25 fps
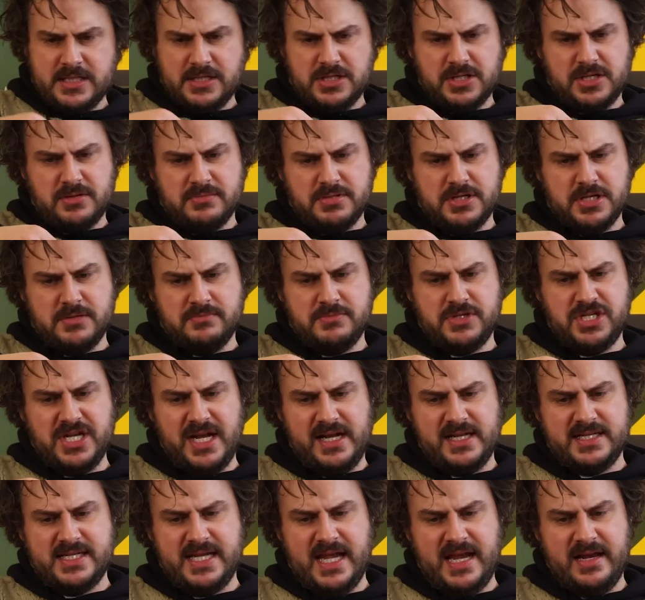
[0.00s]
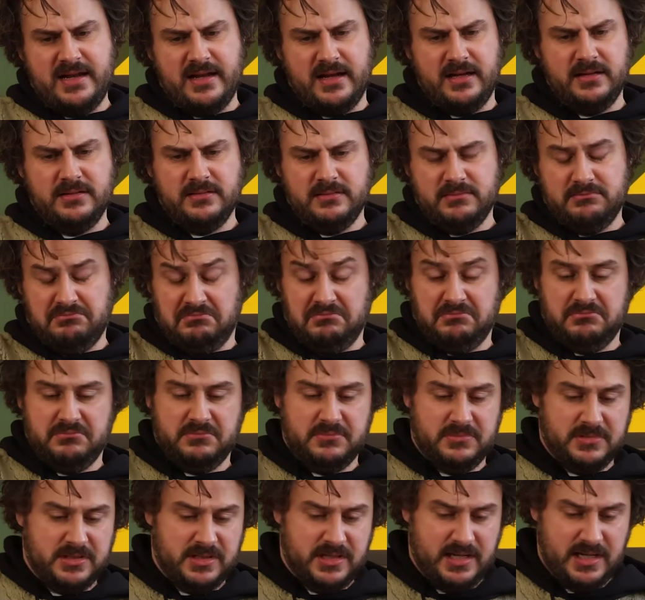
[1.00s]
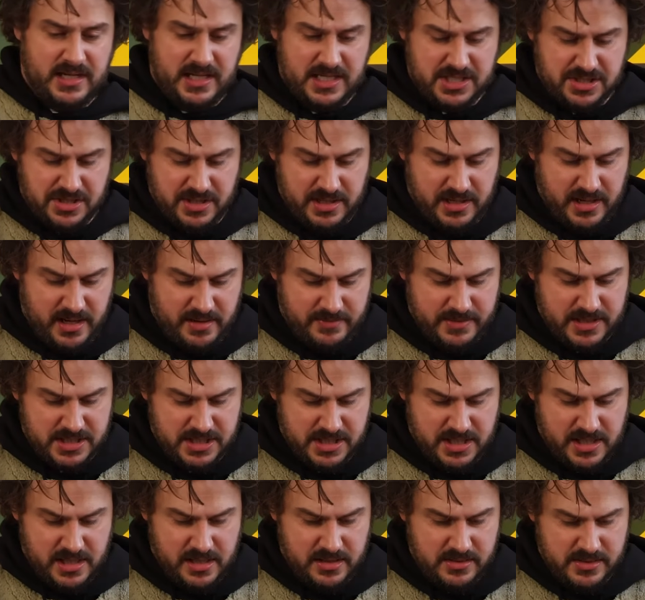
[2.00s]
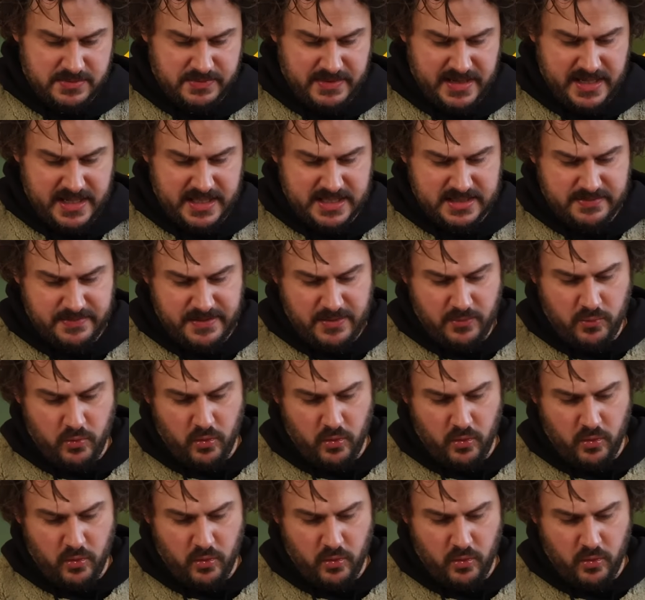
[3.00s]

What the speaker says: just got some gelatina. I literally don't know how much to use, but it needs to be